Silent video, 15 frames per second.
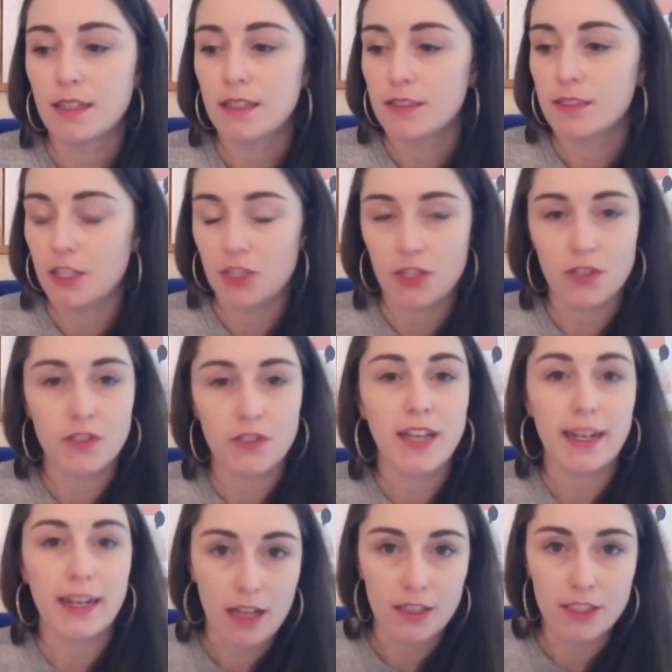digital
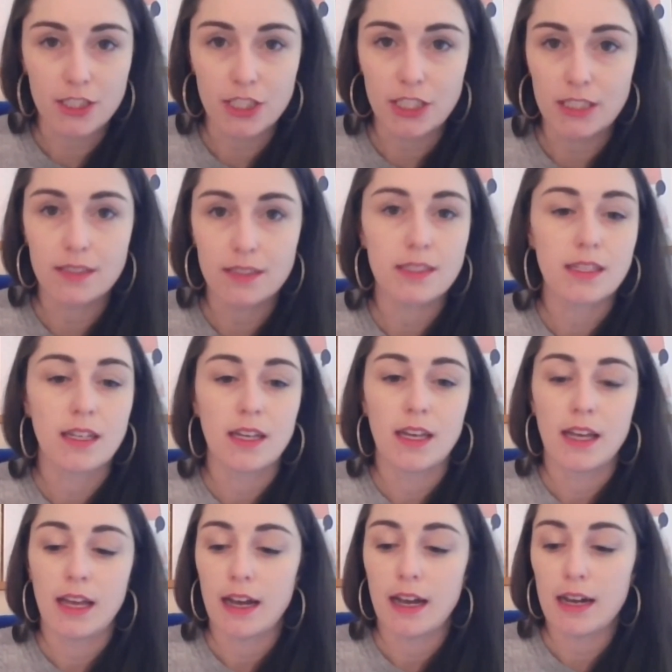technologies,
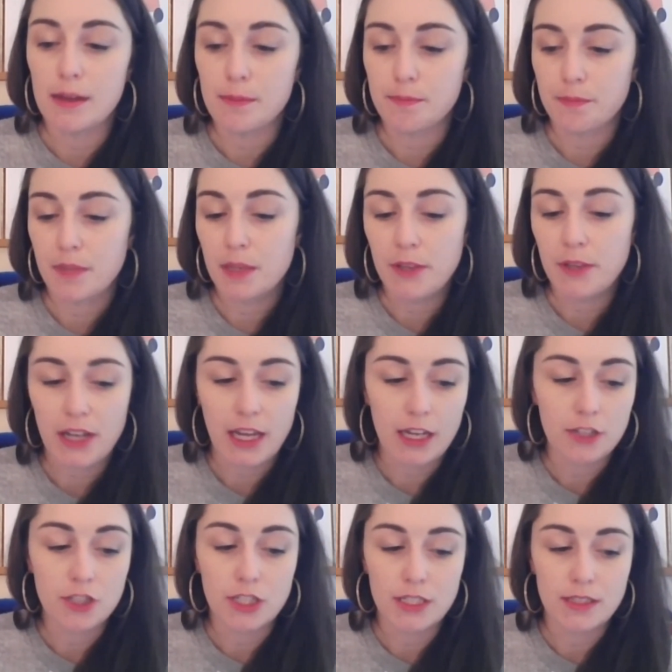um,
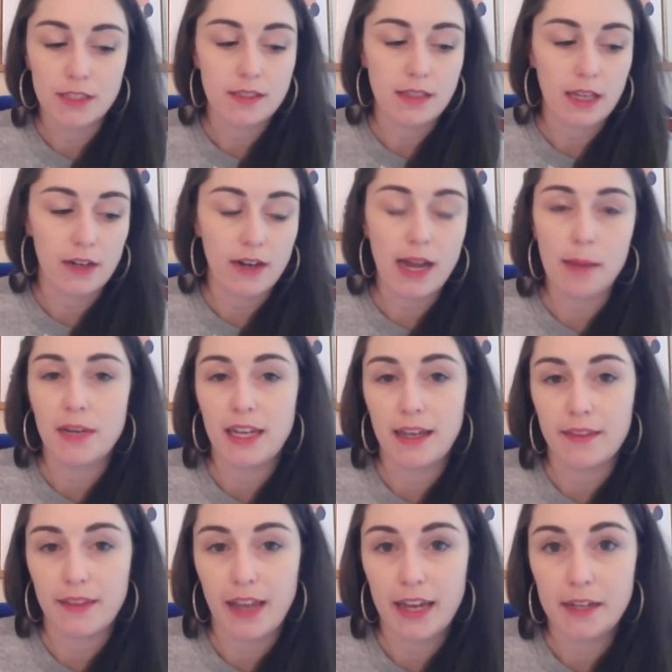communications that are happening
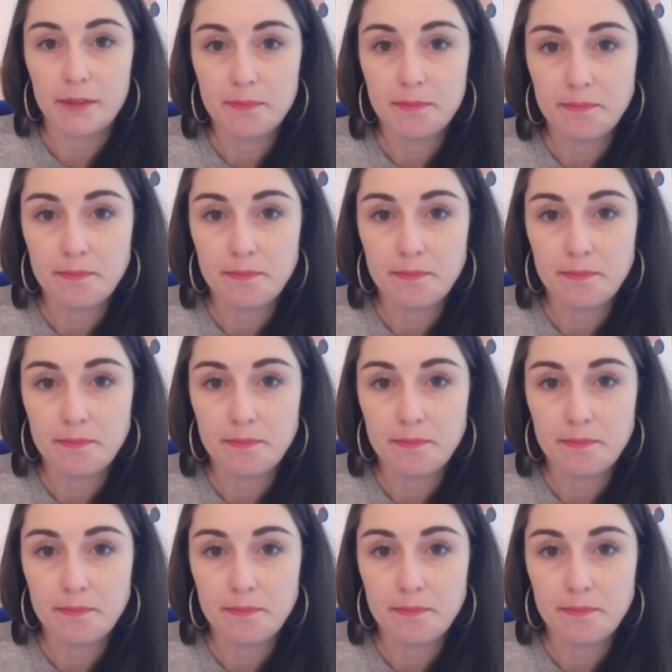online?